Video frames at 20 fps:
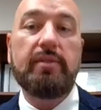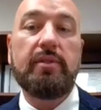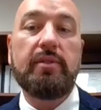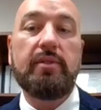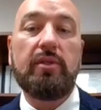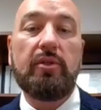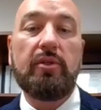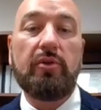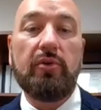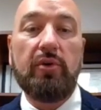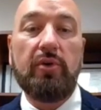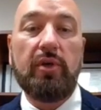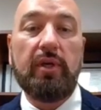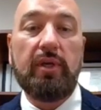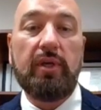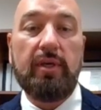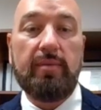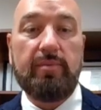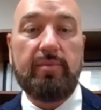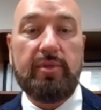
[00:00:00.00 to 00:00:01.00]
to the
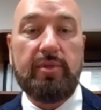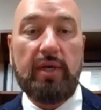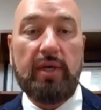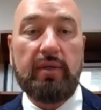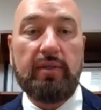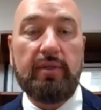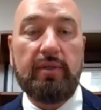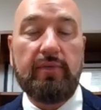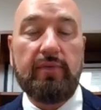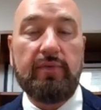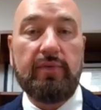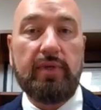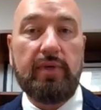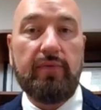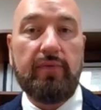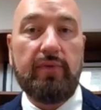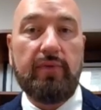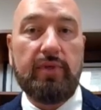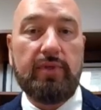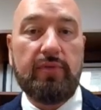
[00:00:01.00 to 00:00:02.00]
learning objectives
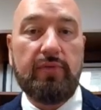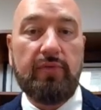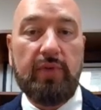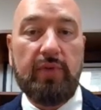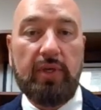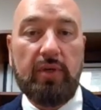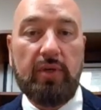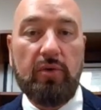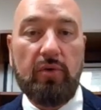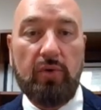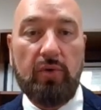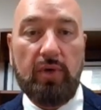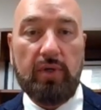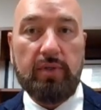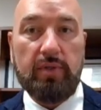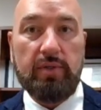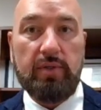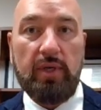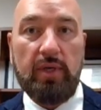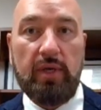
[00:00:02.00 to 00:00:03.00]
of this VEE
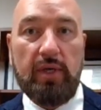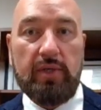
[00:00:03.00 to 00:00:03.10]
course.